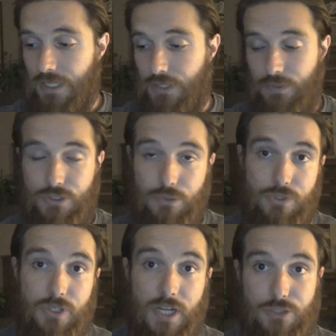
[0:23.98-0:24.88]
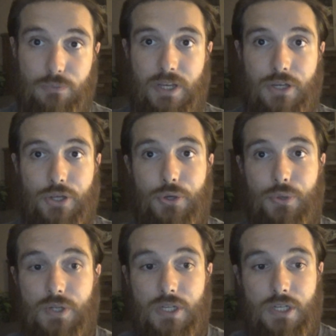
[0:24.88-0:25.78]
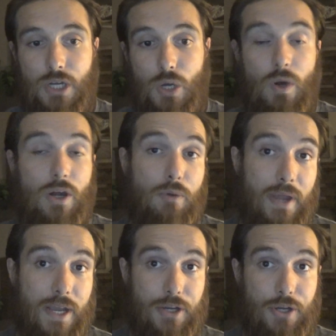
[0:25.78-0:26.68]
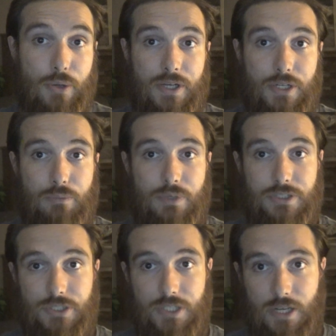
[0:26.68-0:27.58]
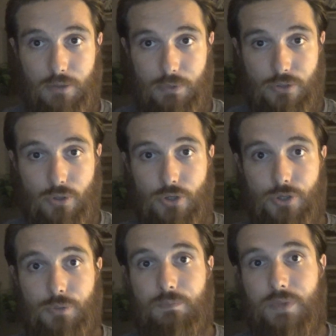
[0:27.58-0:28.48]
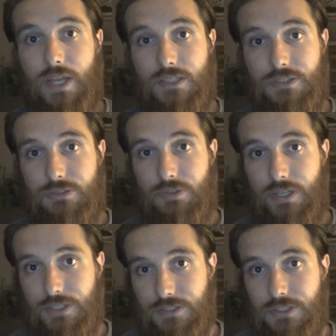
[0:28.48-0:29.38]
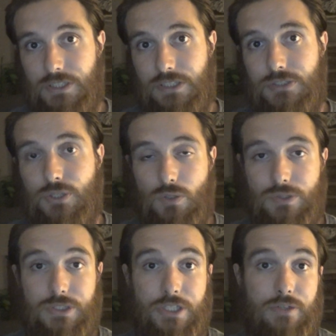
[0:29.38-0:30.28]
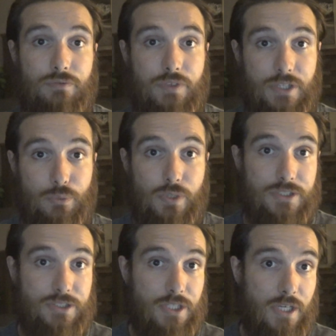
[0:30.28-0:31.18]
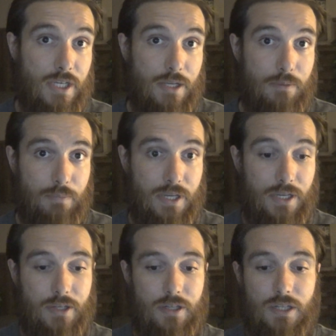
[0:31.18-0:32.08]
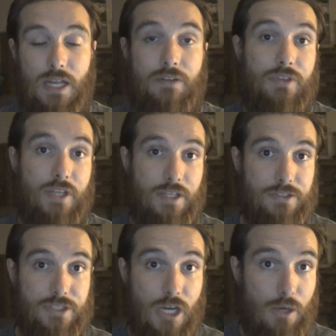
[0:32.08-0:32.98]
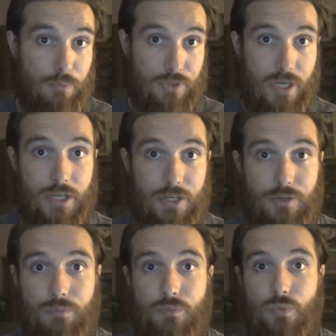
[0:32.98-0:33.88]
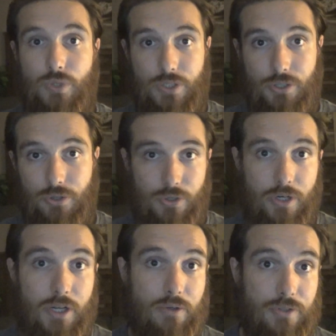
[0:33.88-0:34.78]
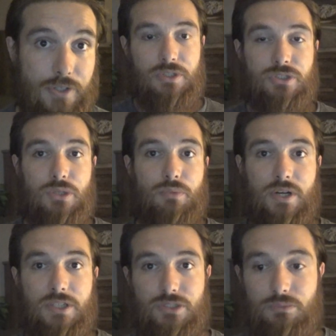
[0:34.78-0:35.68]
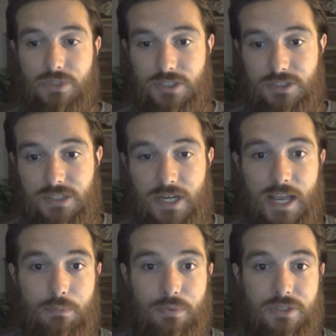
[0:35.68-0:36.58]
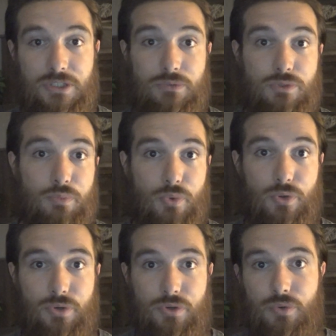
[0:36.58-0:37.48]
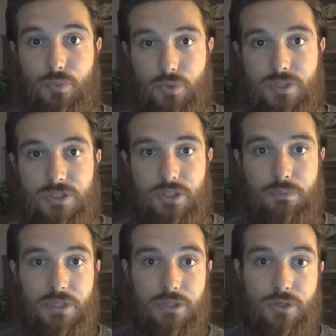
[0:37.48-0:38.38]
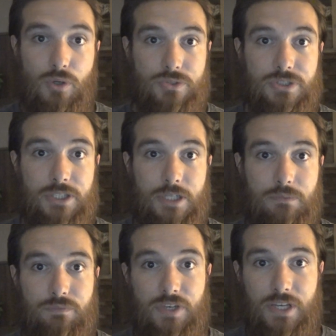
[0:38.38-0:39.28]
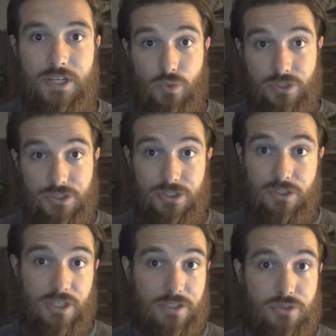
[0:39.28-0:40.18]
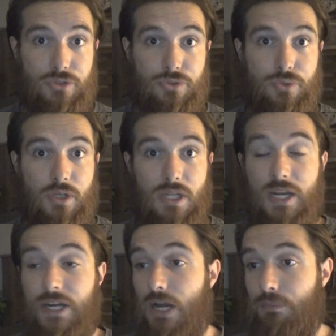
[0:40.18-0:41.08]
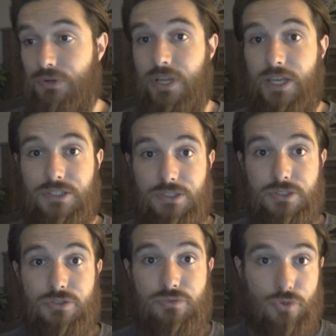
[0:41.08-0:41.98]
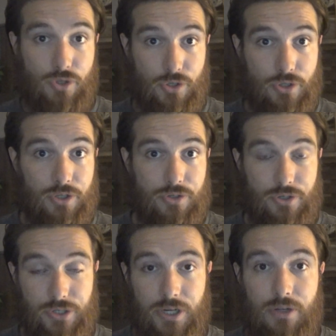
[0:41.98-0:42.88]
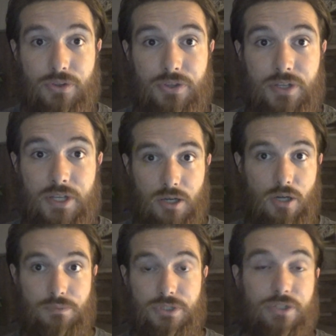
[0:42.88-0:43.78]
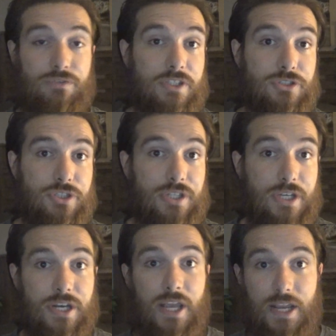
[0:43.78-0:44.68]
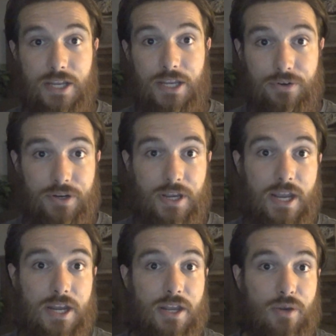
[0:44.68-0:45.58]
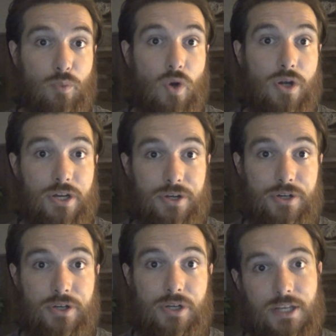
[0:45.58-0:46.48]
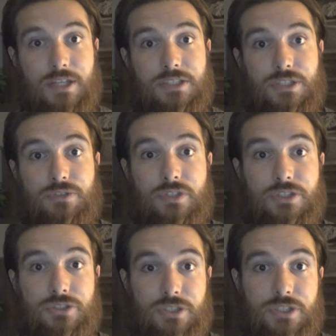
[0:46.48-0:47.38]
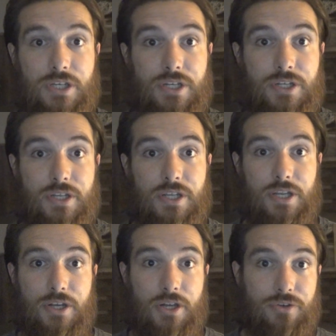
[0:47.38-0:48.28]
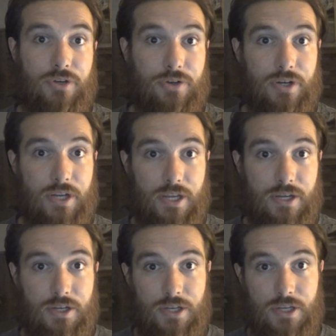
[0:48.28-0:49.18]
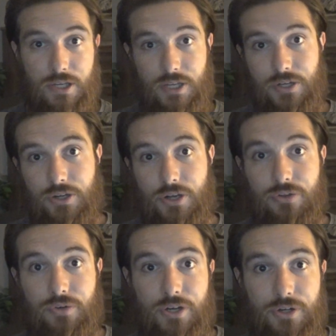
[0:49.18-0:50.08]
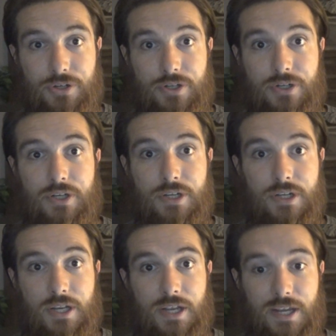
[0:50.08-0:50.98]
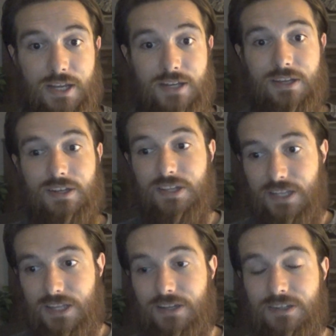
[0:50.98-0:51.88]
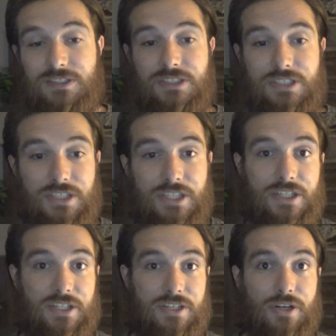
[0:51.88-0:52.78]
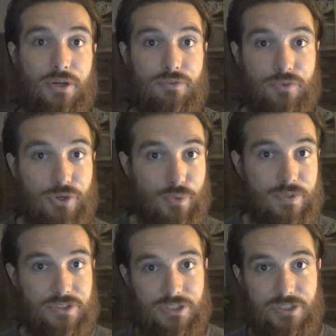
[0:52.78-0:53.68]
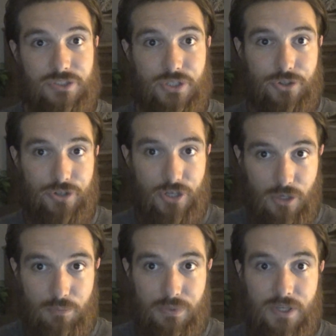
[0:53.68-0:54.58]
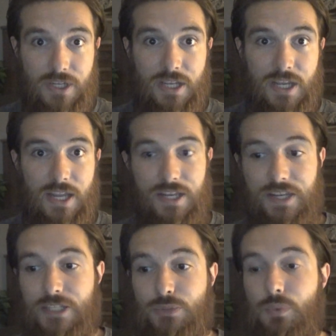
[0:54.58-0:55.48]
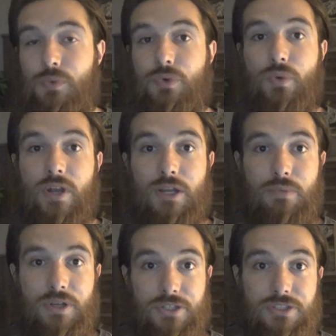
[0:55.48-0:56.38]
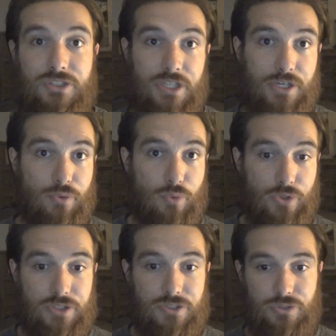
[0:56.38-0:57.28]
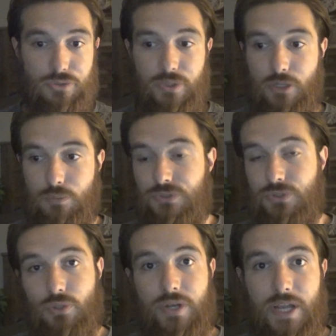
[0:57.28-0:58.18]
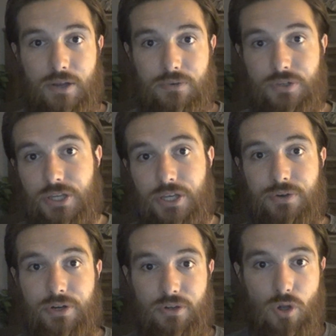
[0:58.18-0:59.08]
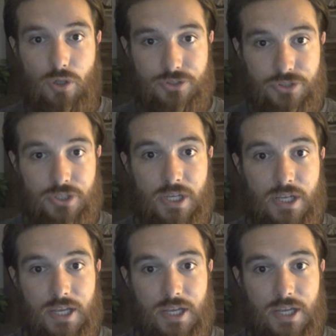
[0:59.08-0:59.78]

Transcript: Anyway, some of you guys may know, a while back ago I did mention how my daughter has a disease called CMV, which made a lot of things complicated with her health. To summarize some things that happened, she was born with something called CMV, which led to a lot of complications for her and her health. Um, she eventually needed a hearing aid in one ear, and then she eventually needed another hearing aid in another ear, and then she needed her frequencies turned up and then that's when we were recommended steroids to help slow down the hearing loss.